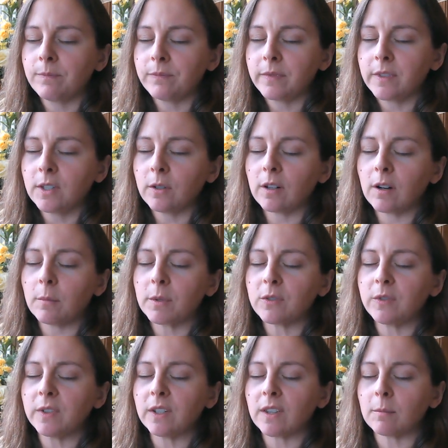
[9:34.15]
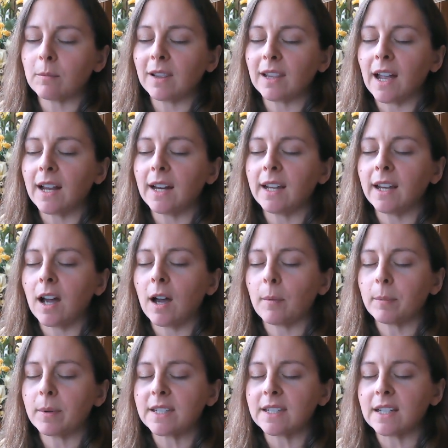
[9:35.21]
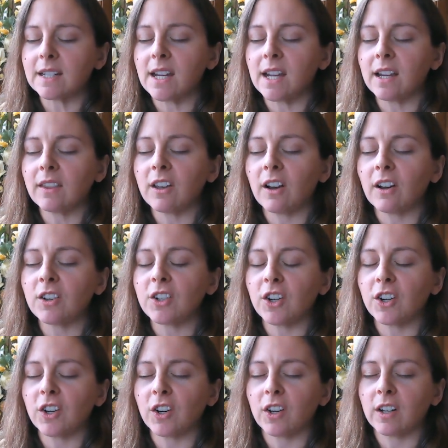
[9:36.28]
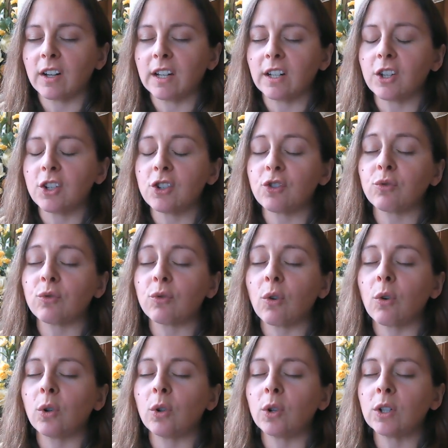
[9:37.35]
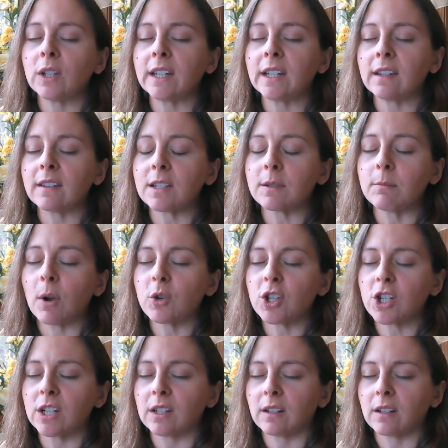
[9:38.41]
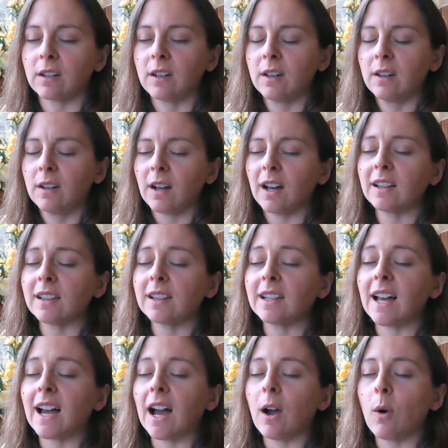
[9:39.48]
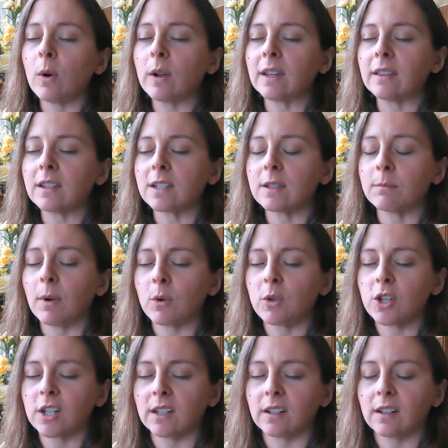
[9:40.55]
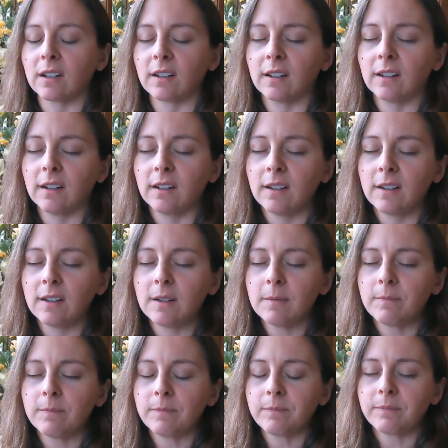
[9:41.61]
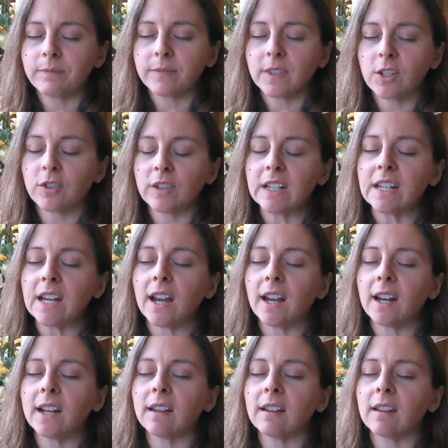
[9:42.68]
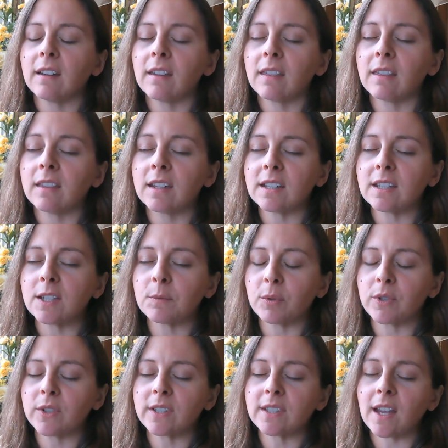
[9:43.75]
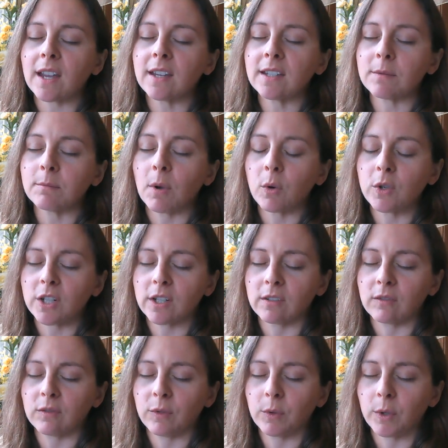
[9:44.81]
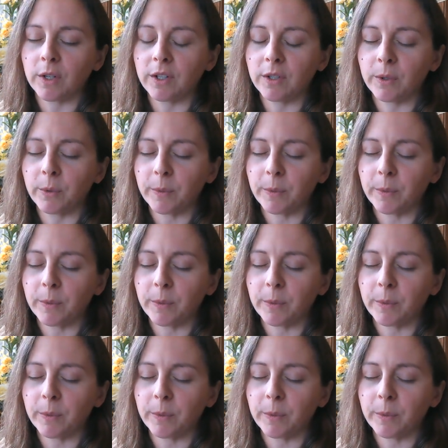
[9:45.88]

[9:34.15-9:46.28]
You can almost feel them lighting up as they take their turn in controlling this motion, allowing this motion, creating this precise motion for you.